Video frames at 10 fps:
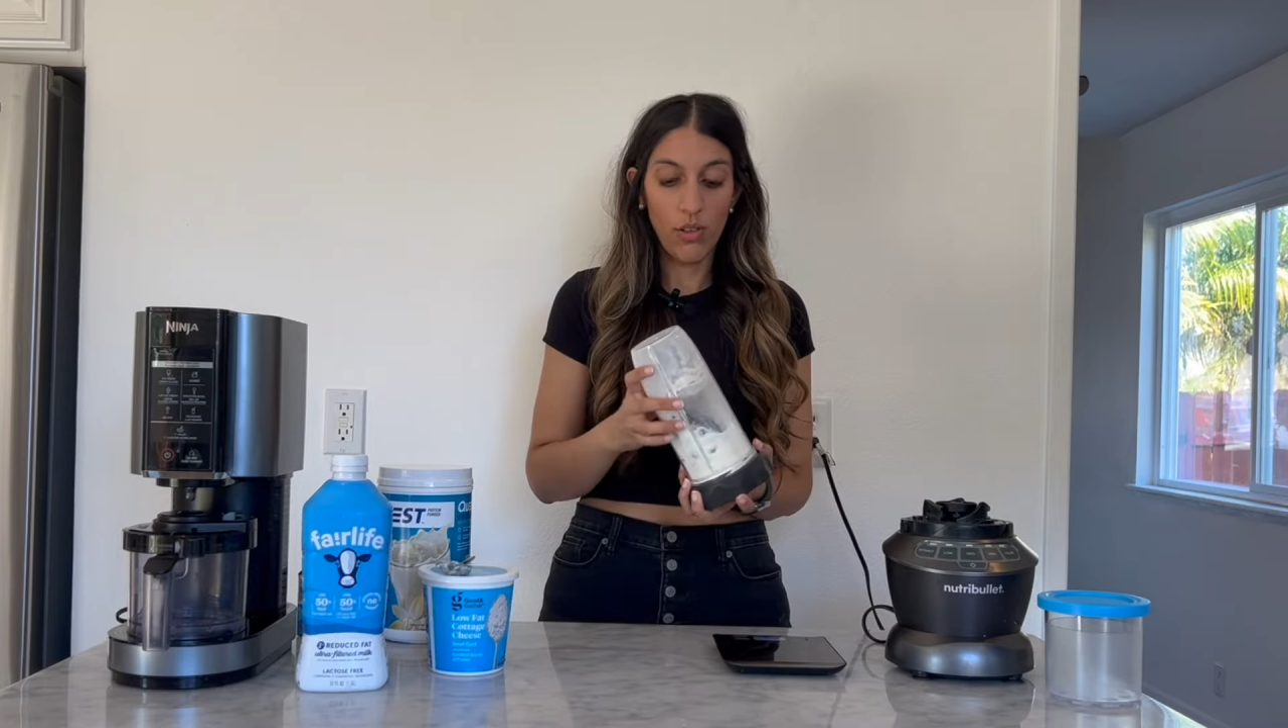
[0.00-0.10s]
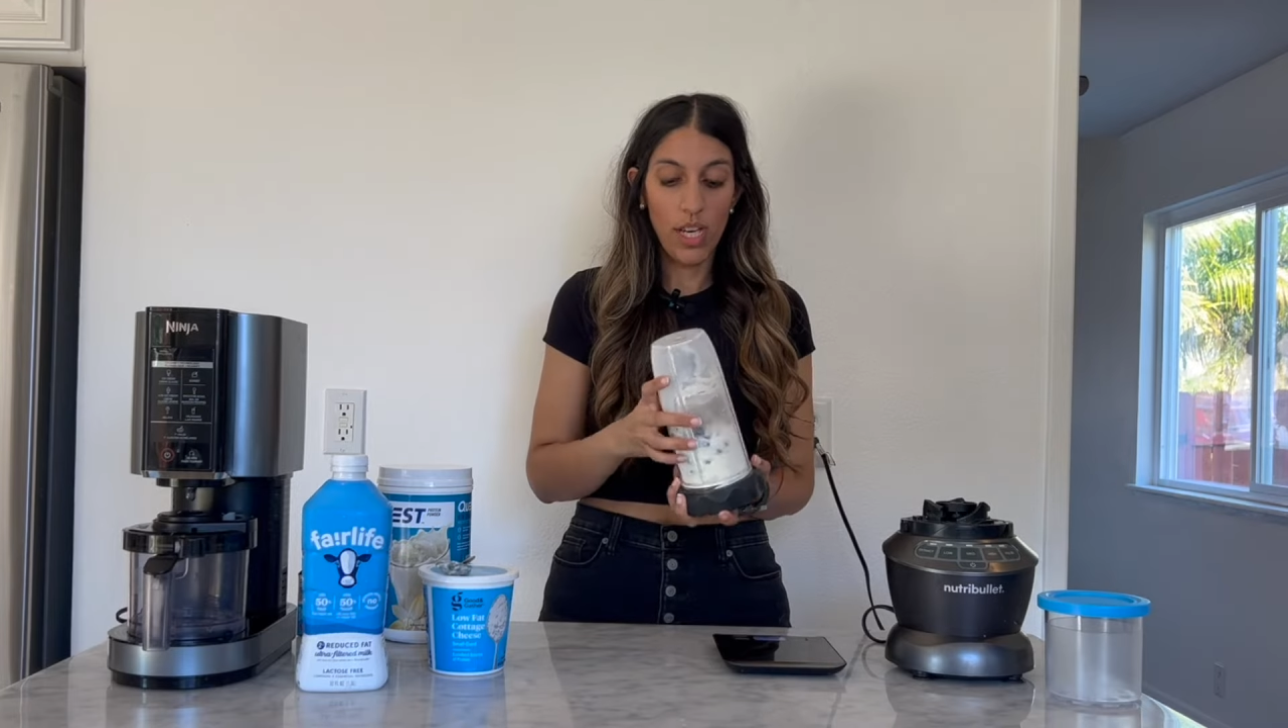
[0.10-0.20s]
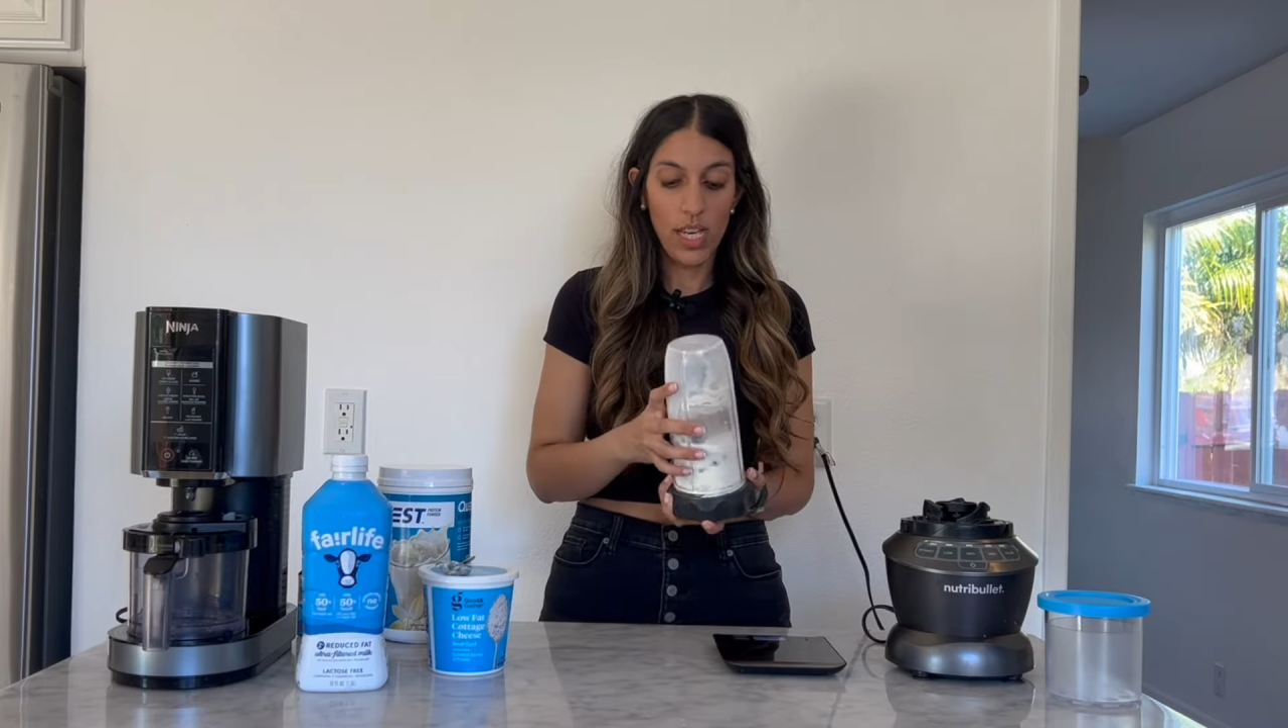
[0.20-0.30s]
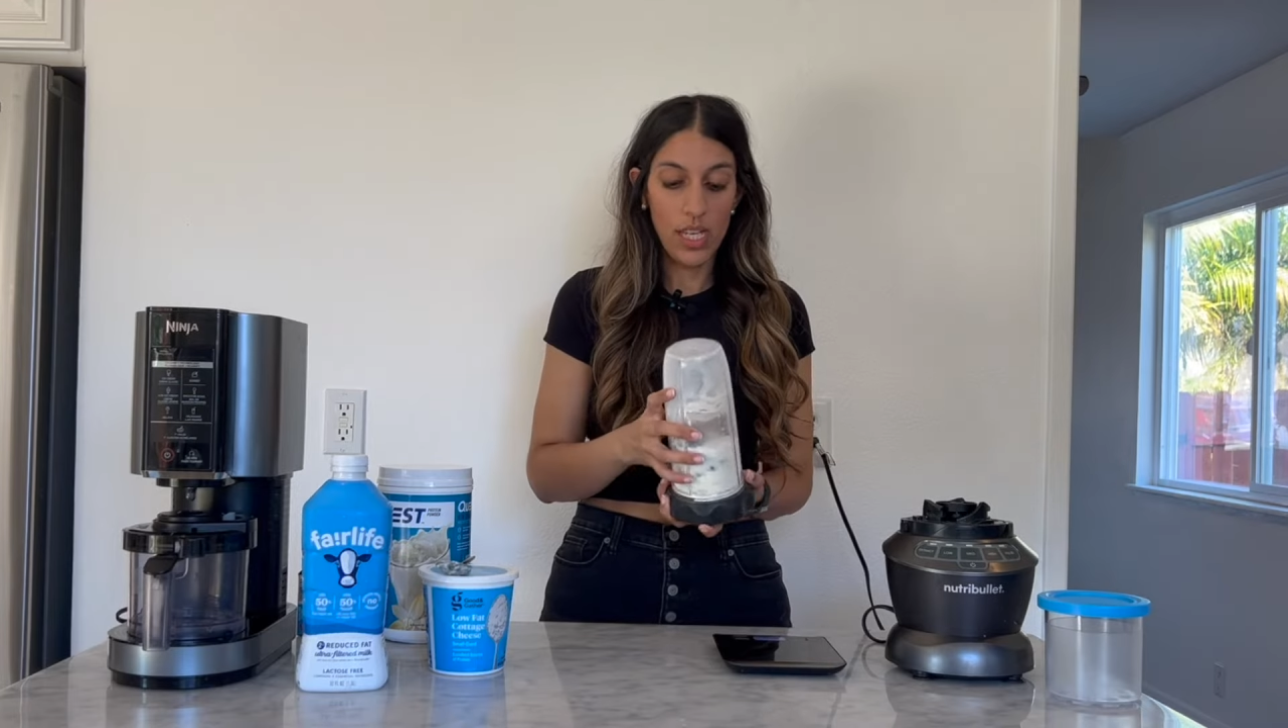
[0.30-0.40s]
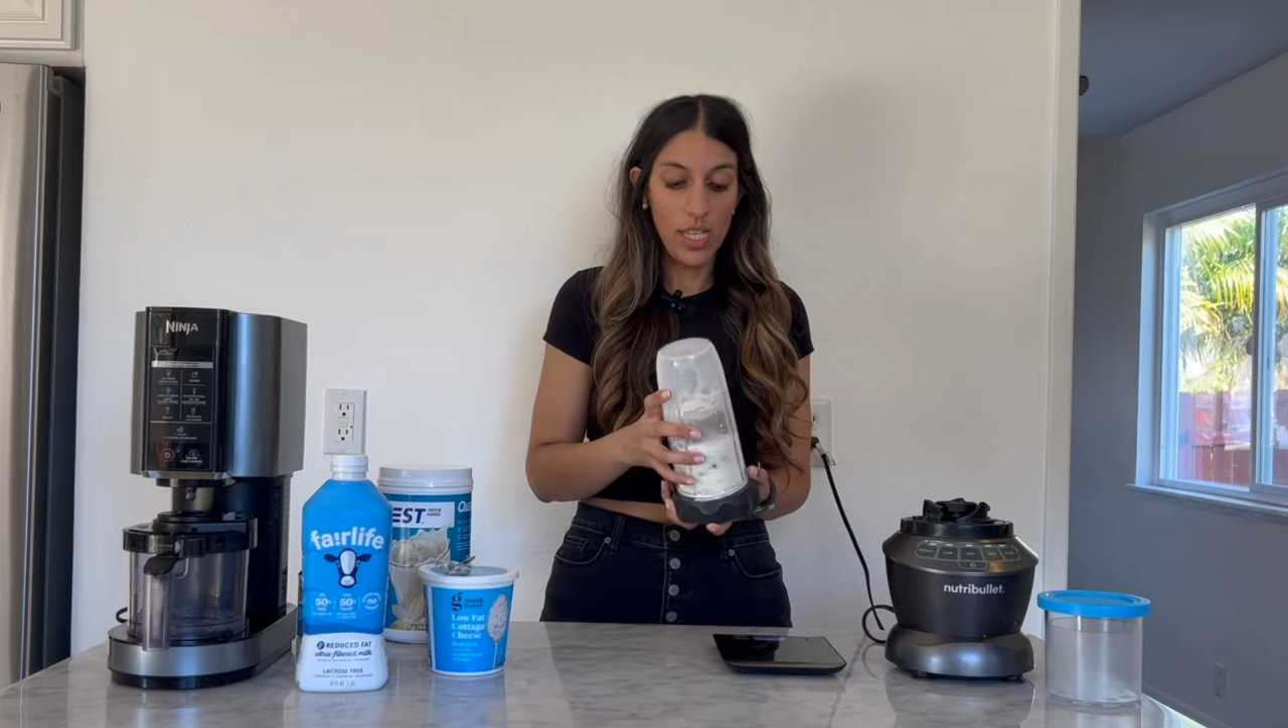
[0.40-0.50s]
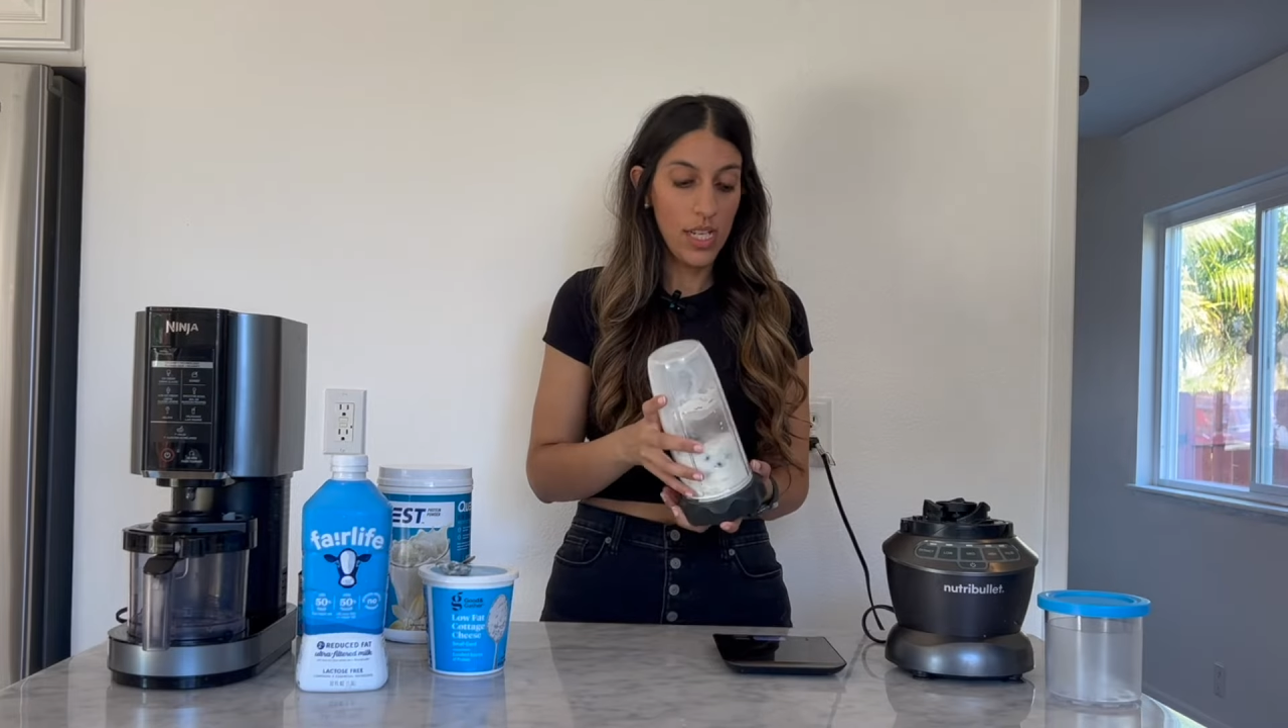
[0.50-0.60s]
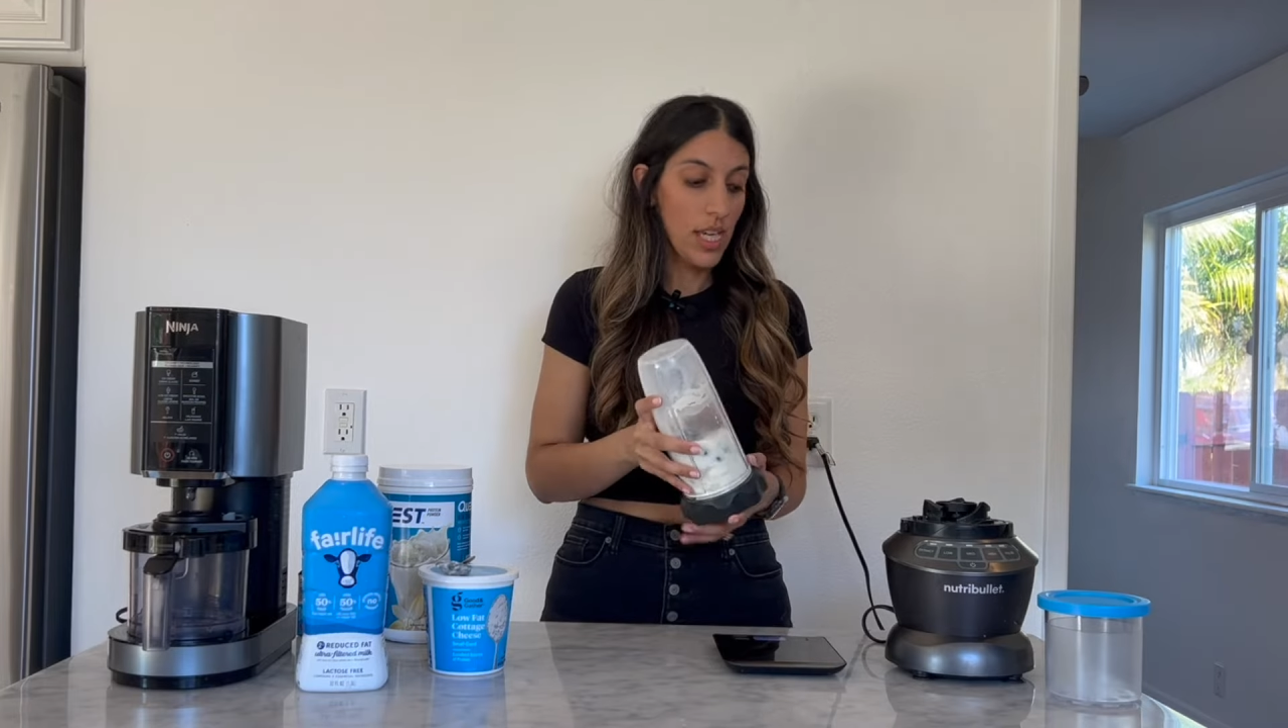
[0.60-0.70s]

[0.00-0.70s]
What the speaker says: ahead